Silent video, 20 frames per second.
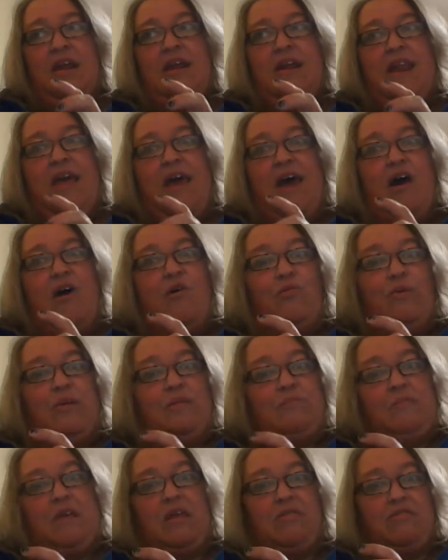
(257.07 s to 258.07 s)

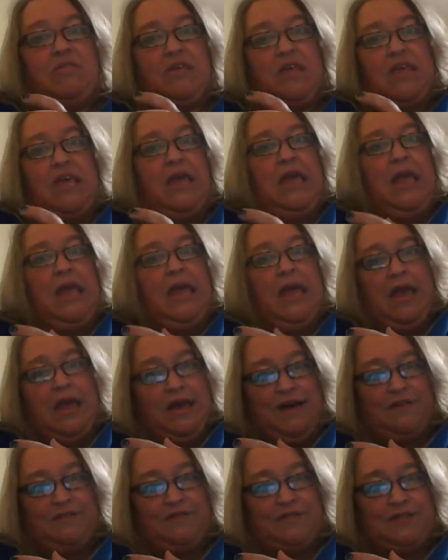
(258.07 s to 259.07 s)
meet the
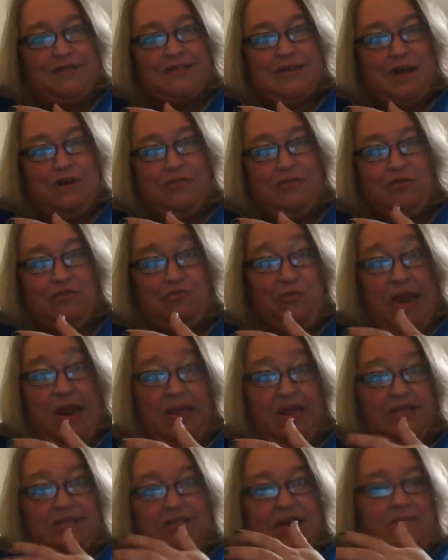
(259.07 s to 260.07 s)
king of this other
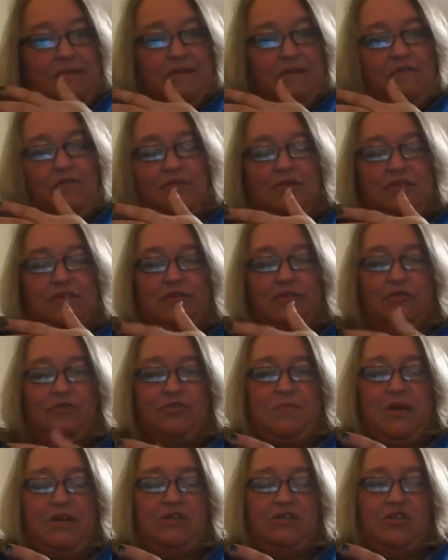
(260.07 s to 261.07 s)
race coming from this other
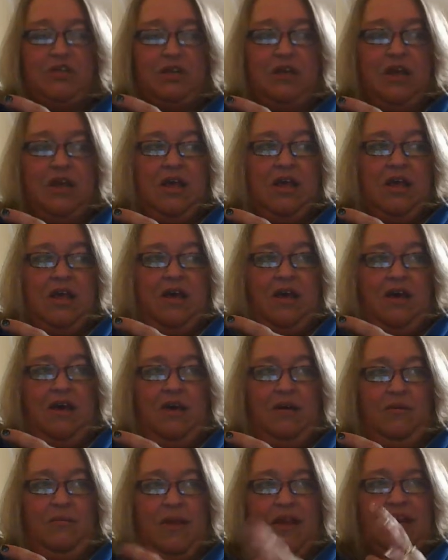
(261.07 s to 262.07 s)
dimension,
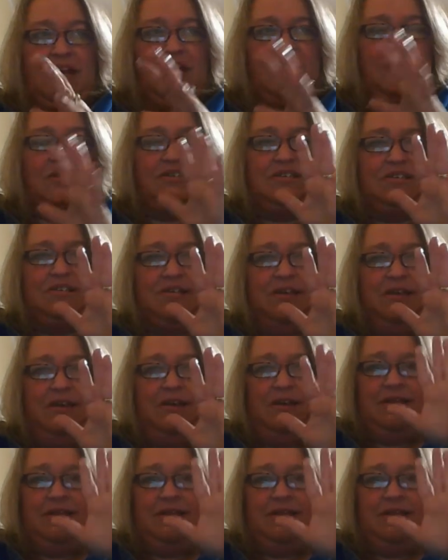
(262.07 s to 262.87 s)
and his